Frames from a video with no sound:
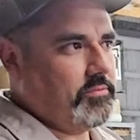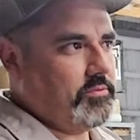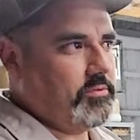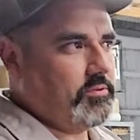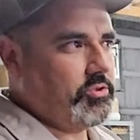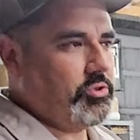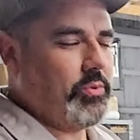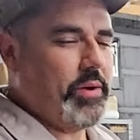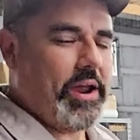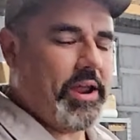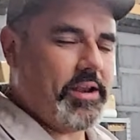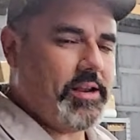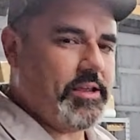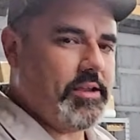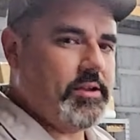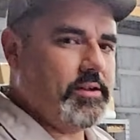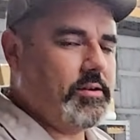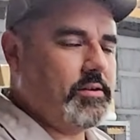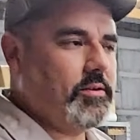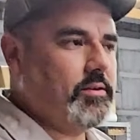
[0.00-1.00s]

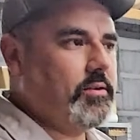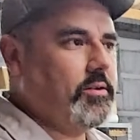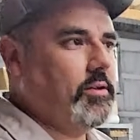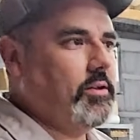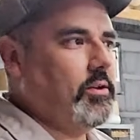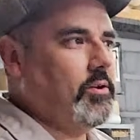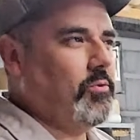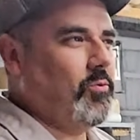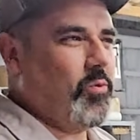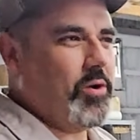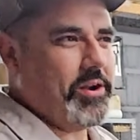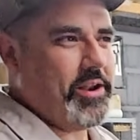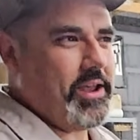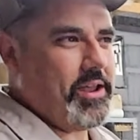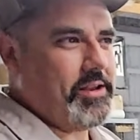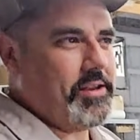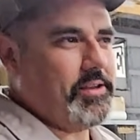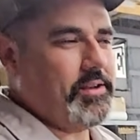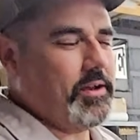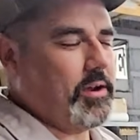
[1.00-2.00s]
280,
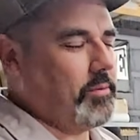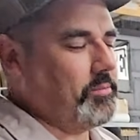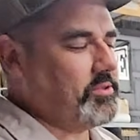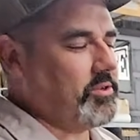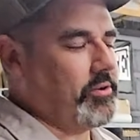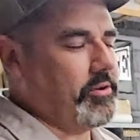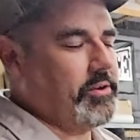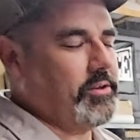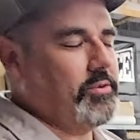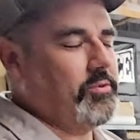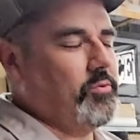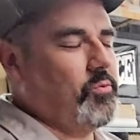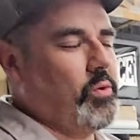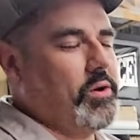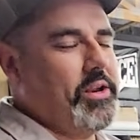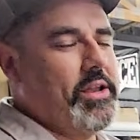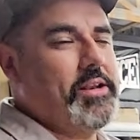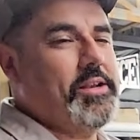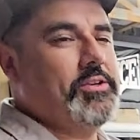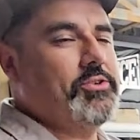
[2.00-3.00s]

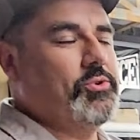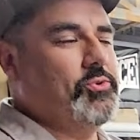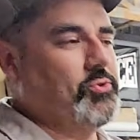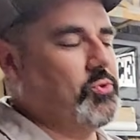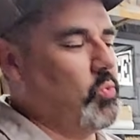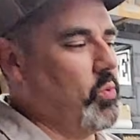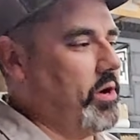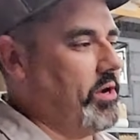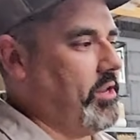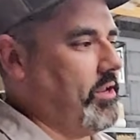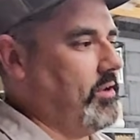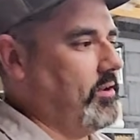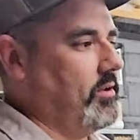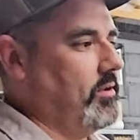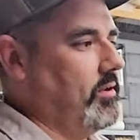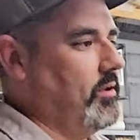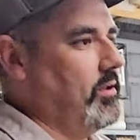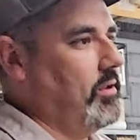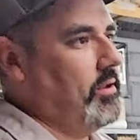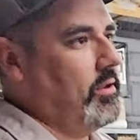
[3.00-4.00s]
220.
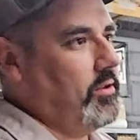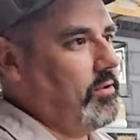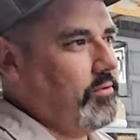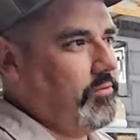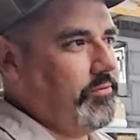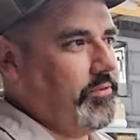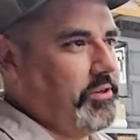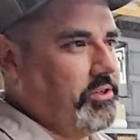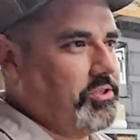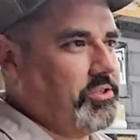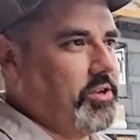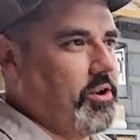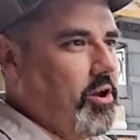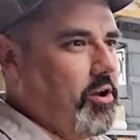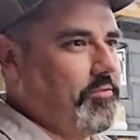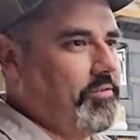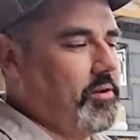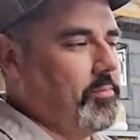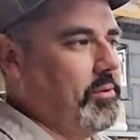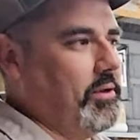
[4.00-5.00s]
Finished it off,
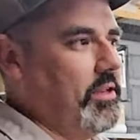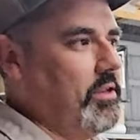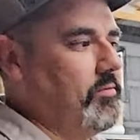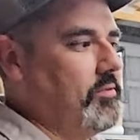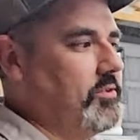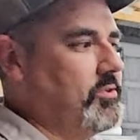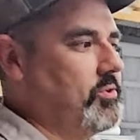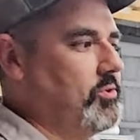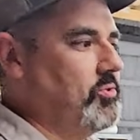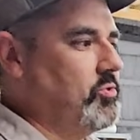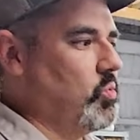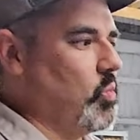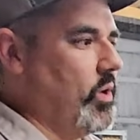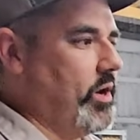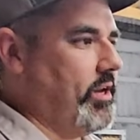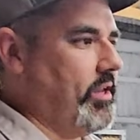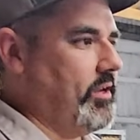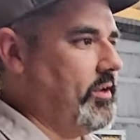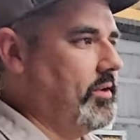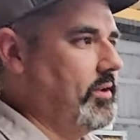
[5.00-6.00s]
I believe, in
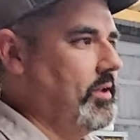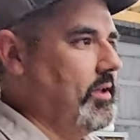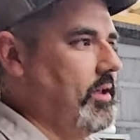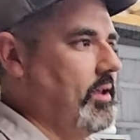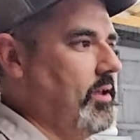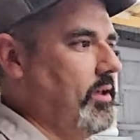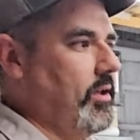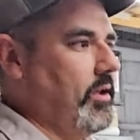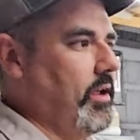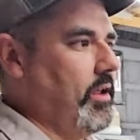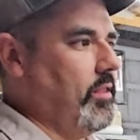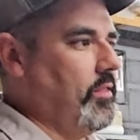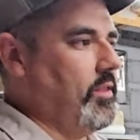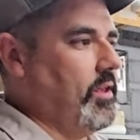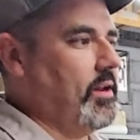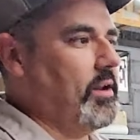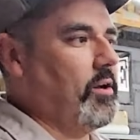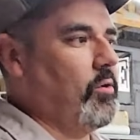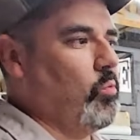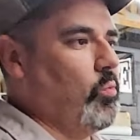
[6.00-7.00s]
220. And then
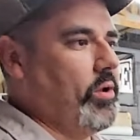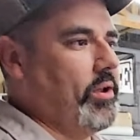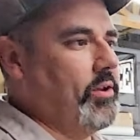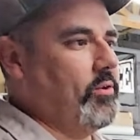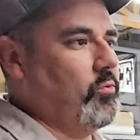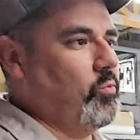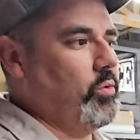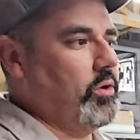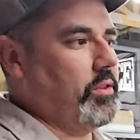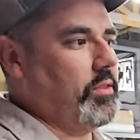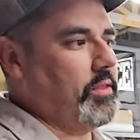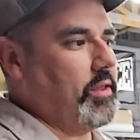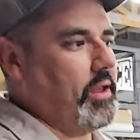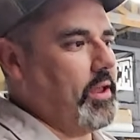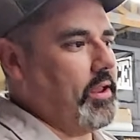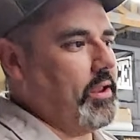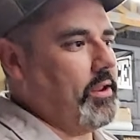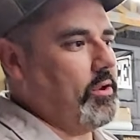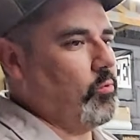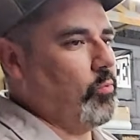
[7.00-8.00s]
I went with
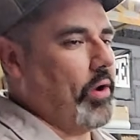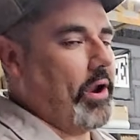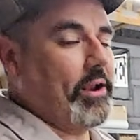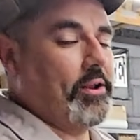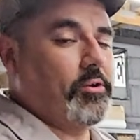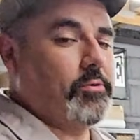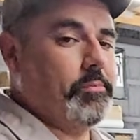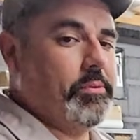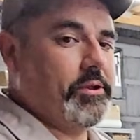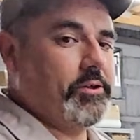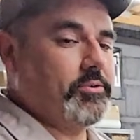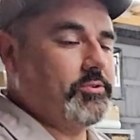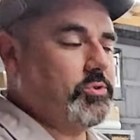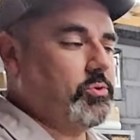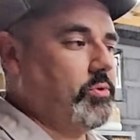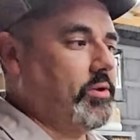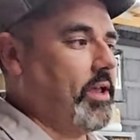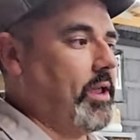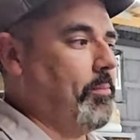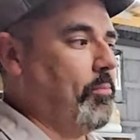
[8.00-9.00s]
a regular build
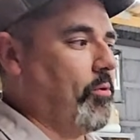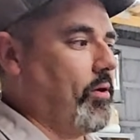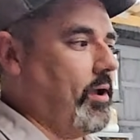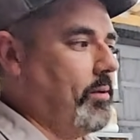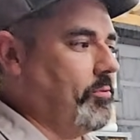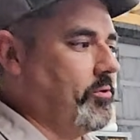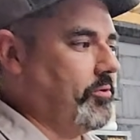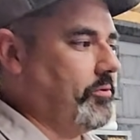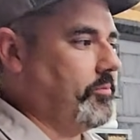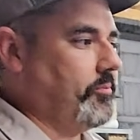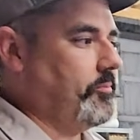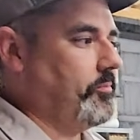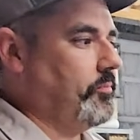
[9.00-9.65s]
2K primer,